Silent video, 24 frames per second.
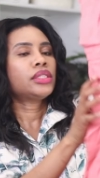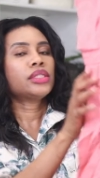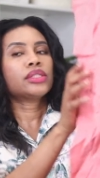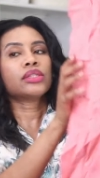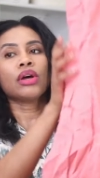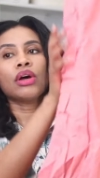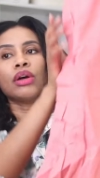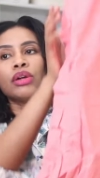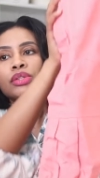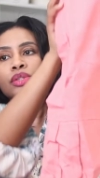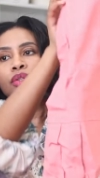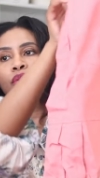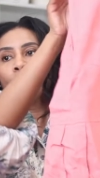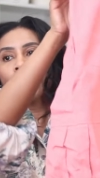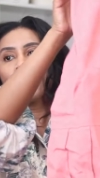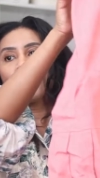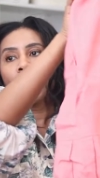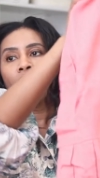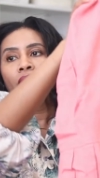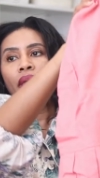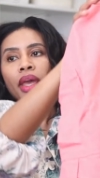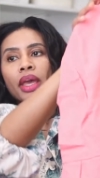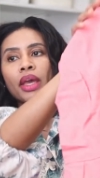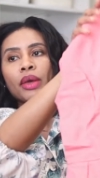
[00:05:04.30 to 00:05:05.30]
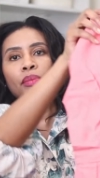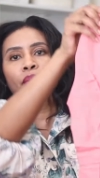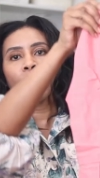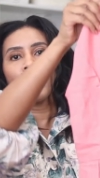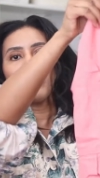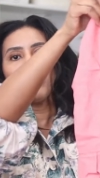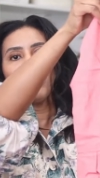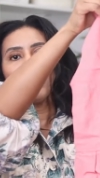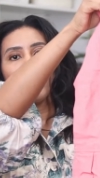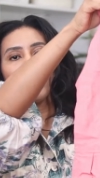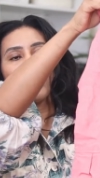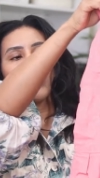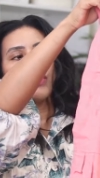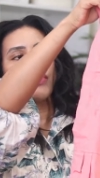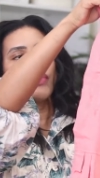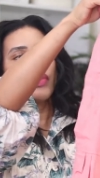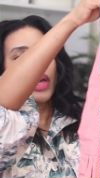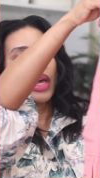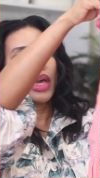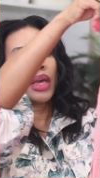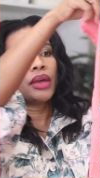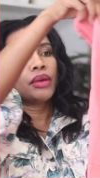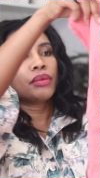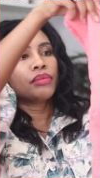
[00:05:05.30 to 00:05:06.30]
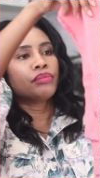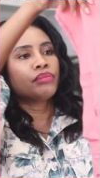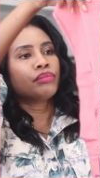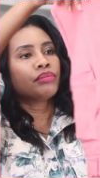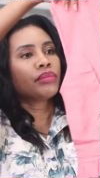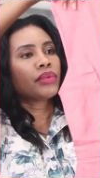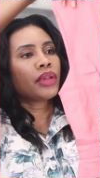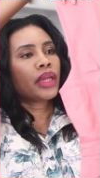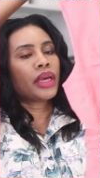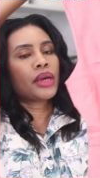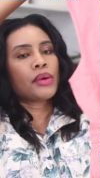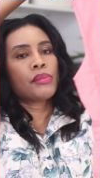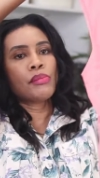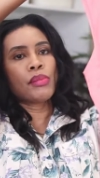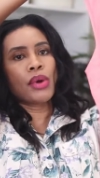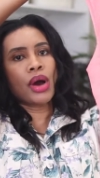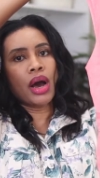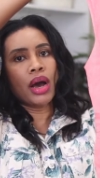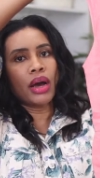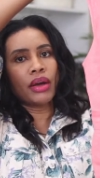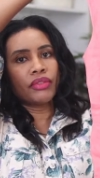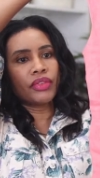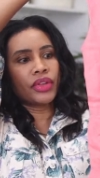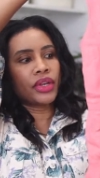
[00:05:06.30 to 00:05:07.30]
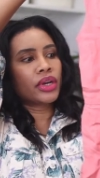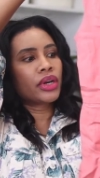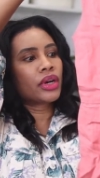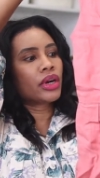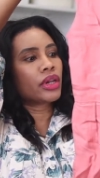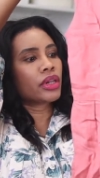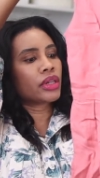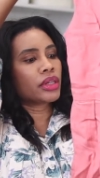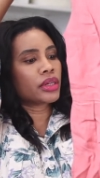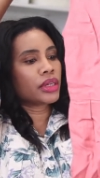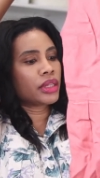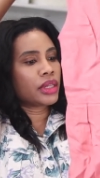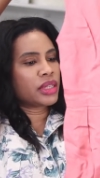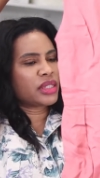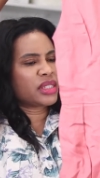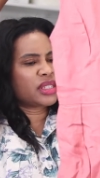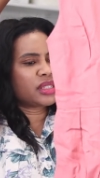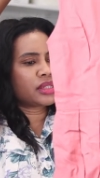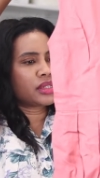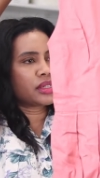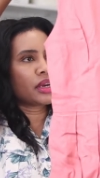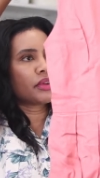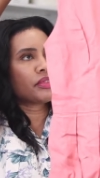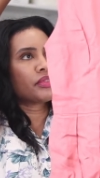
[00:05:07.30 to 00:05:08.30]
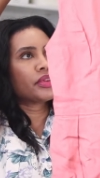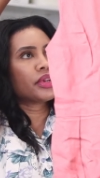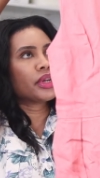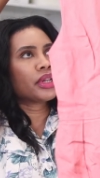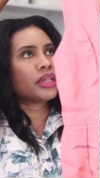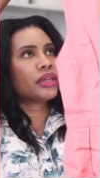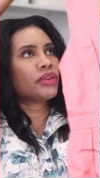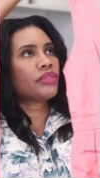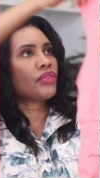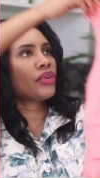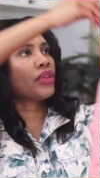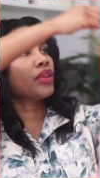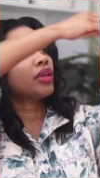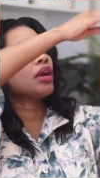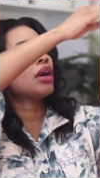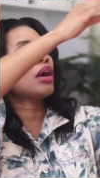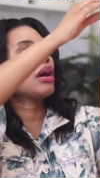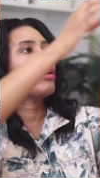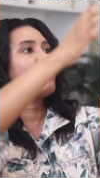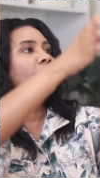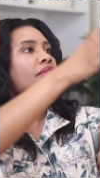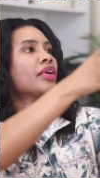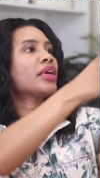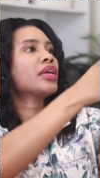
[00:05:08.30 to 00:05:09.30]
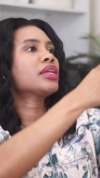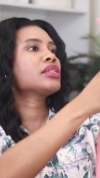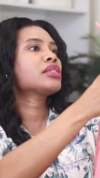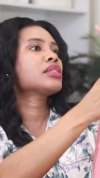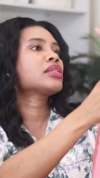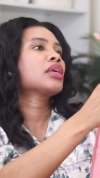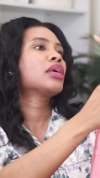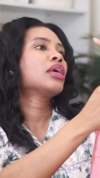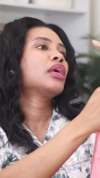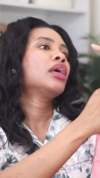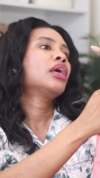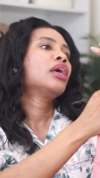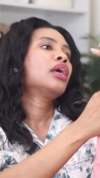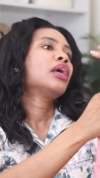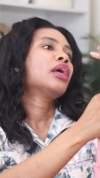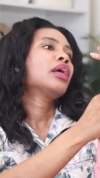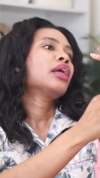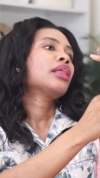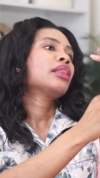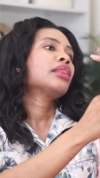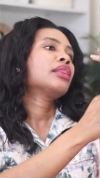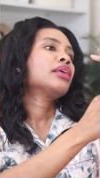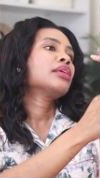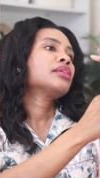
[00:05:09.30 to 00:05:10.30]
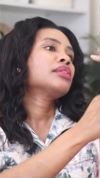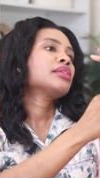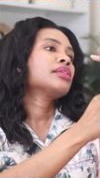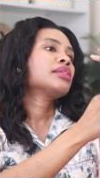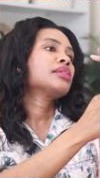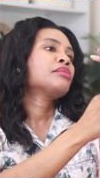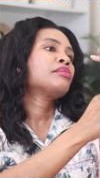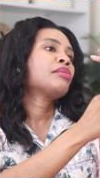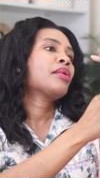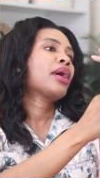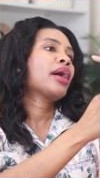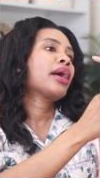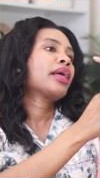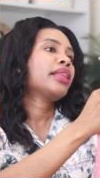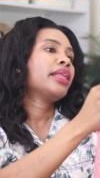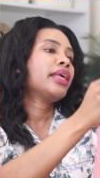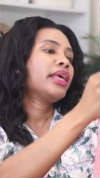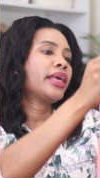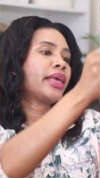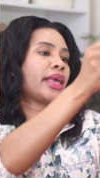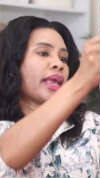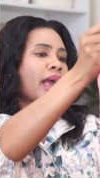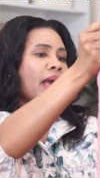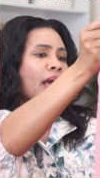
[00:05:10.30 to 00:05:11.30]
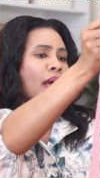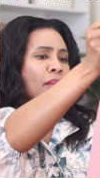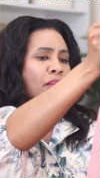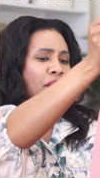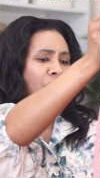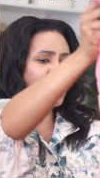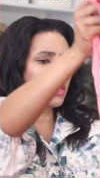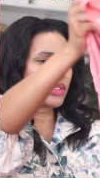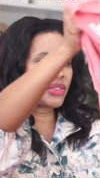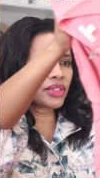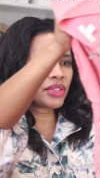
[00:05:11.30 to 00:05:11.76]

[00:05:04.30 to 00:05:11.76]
is also pink, but more of a like a mauve color. This is definitely for the office. This is by The Gap. This